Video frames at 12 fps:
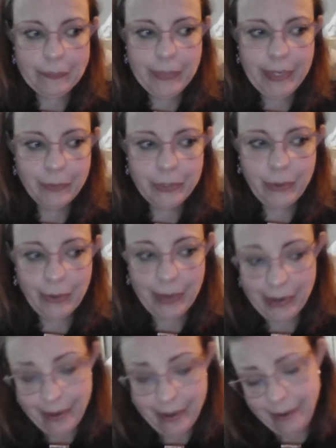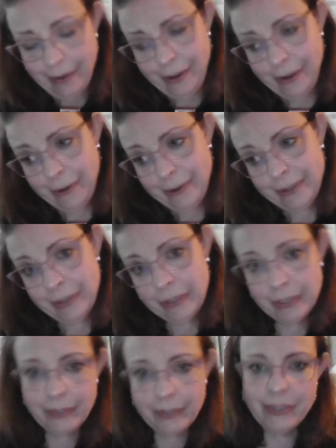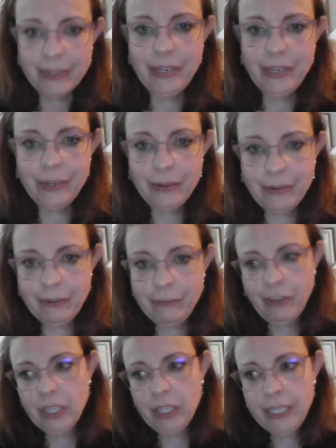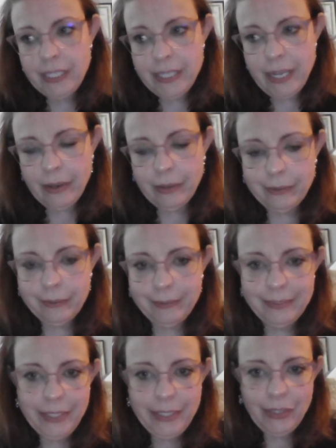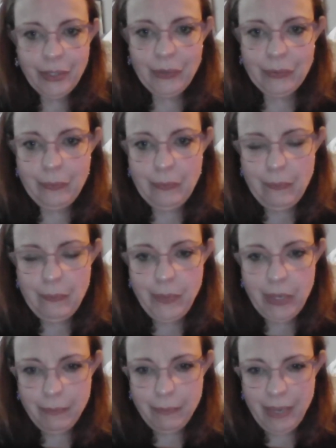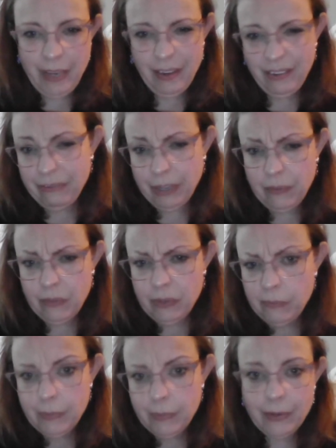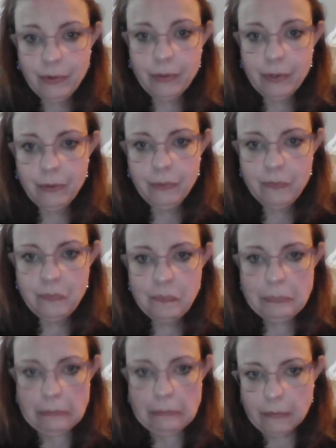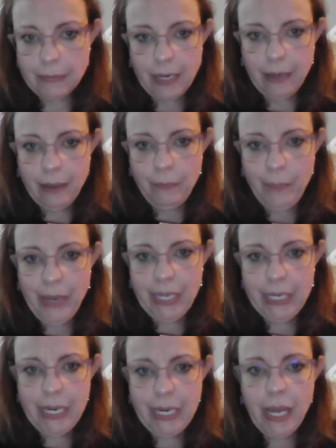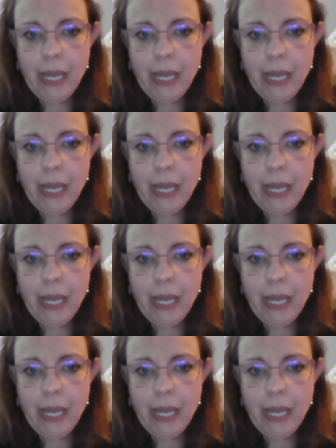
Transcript: he was going, "Oh," and falling down, making fun of them. I don't know. But